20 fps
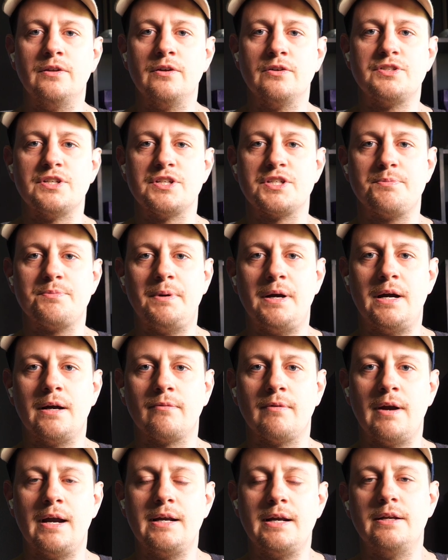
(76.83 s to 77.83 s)
there's a
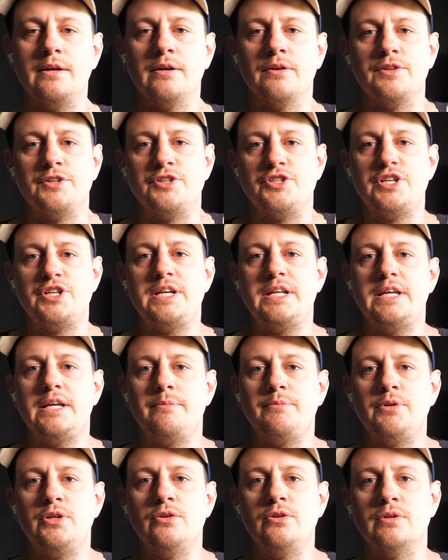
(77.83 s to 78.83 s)
spot right here. The
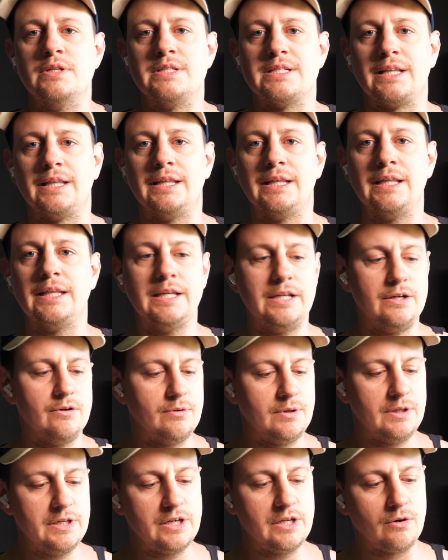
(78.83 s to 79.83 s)
GDEMU is
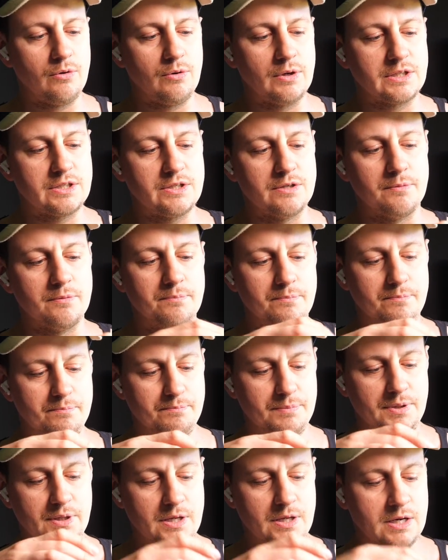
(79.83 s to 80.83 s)
literally going to
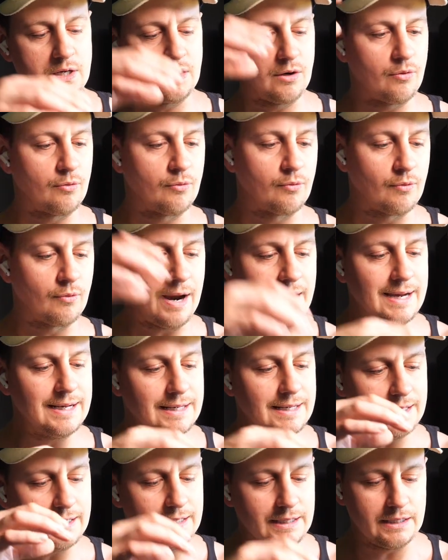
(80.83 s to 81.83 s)
plug
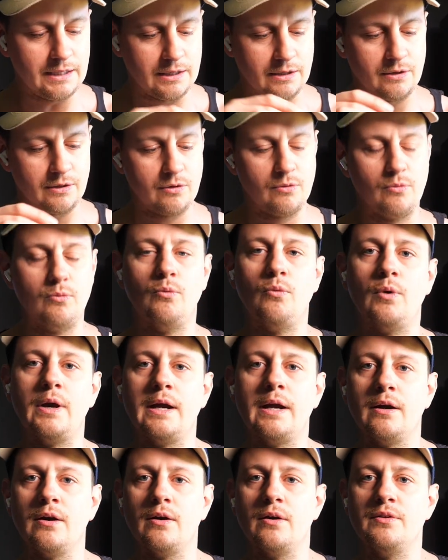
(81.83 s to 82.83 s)
right in
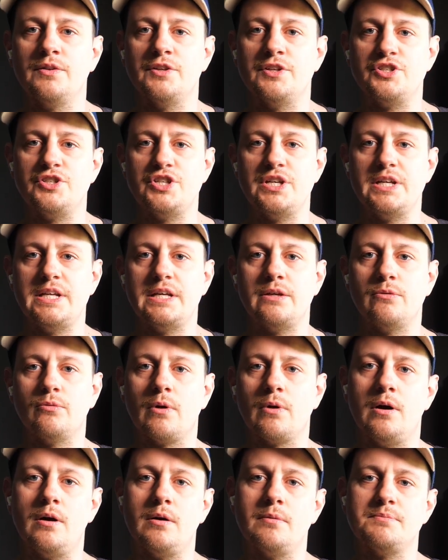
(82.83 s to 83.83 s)
where the
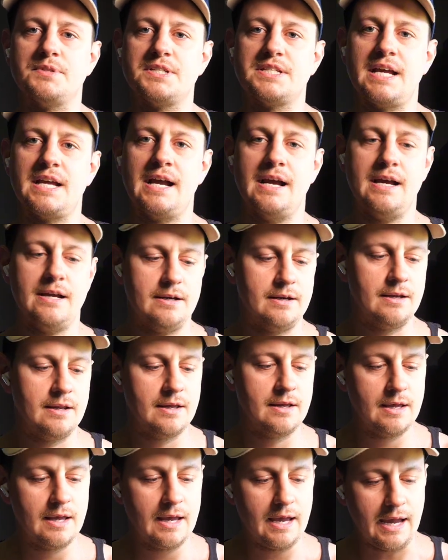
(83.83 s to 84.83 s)
GD-ROM sat.
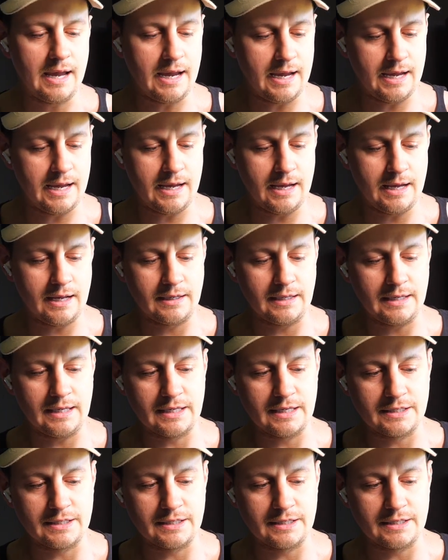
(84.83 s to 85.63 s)
And